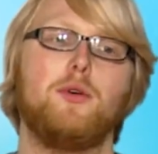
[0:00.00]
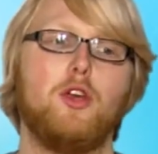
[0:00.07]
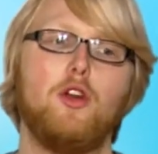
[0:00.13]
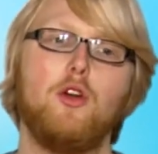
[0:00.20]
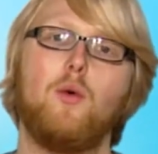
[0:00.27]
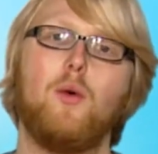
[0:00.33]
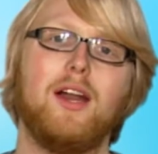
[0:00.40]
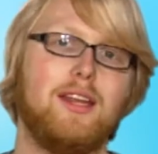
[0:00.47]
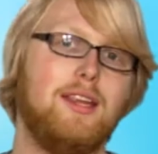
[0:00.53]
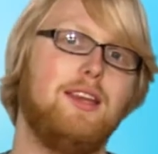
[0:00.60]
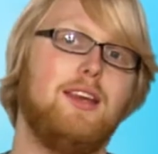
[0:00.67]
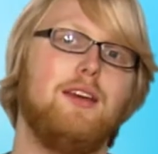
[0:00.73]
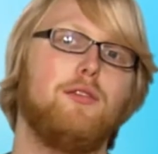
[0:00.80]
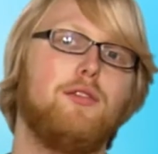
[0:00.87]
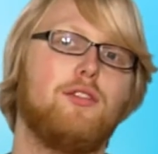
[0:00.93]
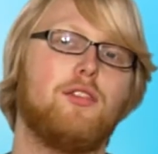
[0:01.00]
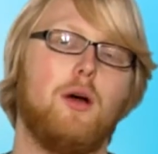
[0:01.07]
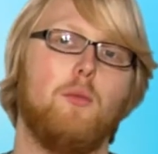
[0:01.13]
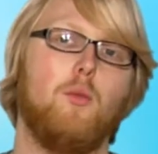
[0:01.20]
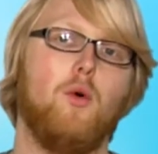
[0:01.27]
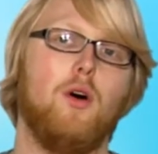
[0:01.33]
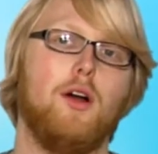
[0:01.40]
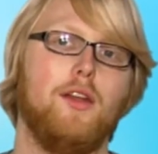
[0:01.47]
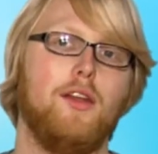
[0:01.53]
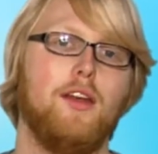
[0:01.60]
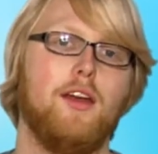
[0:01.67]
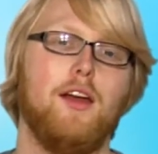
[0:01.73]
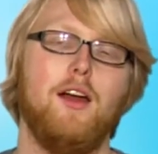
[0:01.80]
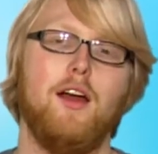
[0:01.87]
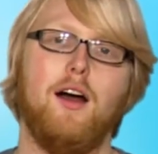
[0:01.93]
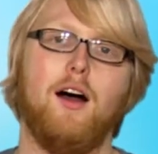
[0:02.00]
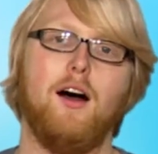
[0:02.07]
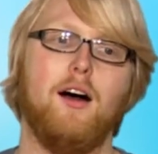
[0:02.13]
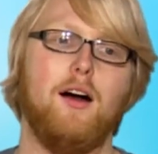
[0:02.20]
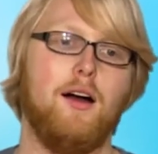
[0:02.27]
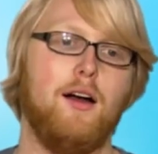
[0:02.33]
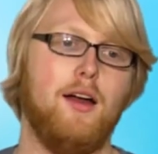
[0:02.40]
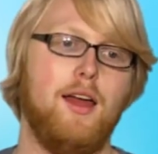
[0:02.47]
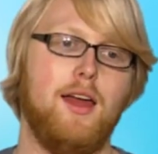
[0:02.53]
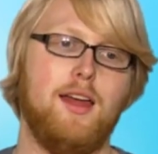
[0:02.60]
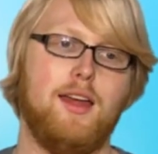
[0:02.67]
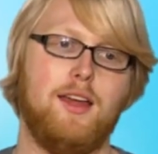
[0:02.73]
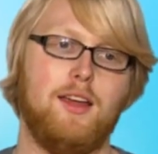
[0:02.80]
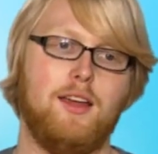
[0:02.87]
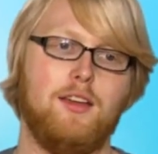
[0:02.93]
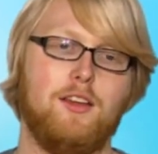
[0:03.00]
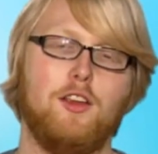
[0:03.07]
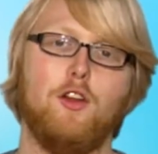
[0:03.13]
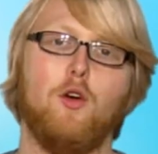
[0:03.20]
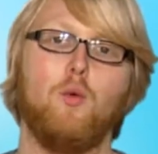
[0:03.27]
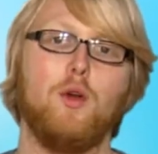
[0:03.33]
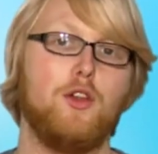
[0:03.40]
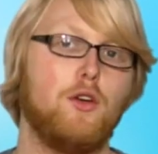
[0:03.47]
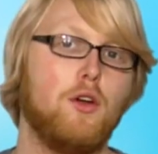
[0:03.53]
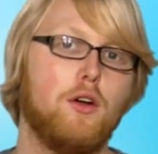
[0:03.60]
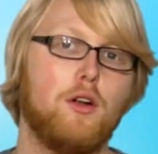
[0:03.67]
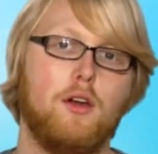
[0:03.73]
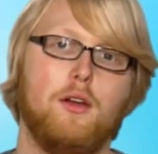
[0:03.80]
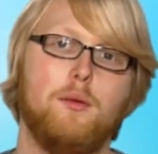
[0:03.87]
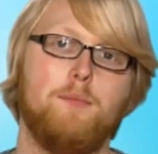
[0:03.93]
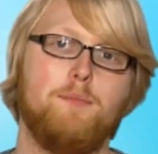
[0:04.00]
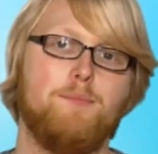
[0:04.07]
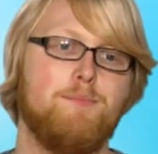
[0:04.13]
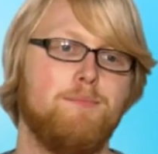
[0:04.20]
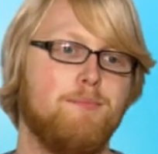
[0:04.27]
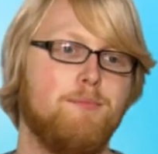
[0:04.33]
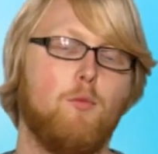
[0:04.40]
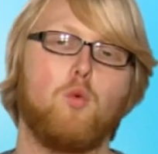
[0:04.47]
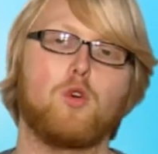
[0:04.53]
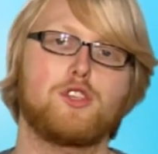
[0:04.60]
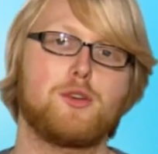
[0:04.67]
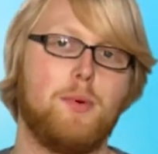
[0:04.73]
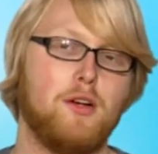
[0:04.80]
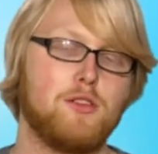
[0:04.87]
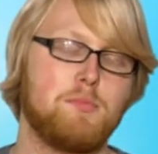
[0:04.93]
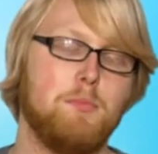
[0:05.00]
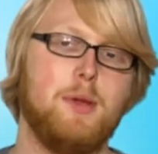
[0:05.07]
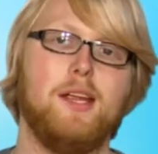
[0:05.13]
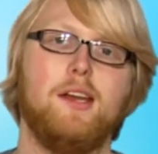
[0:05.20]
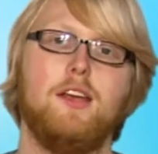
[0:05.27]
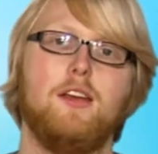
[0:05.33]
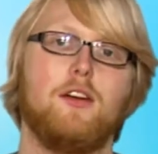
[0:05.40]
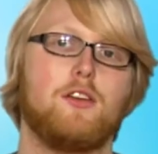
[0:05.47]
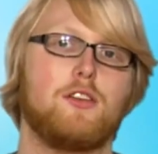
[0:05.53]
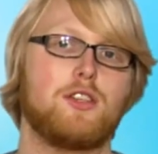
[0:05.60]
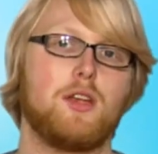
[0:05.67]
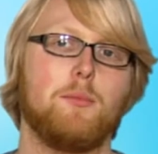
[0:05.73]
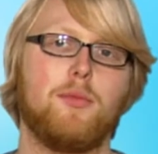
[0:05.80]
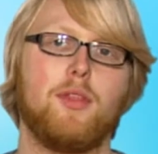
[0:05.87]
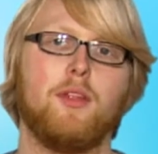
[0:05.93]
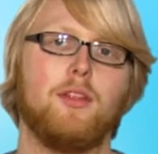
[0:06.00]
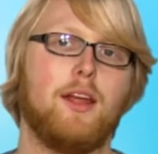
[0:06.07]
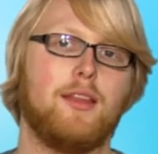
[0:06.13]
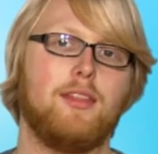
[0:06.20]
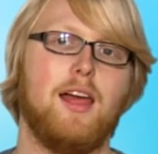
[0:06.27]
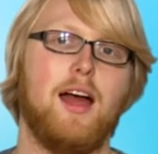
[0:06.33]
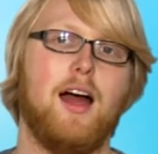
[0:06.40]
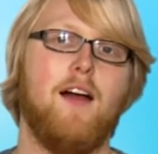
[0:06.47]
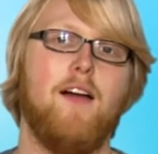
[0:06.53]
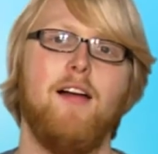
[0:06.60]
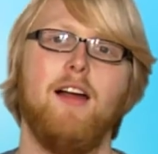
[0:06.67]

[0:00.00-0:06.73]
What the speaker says: You don't want to give someone when you go to Worship House Media or something like that,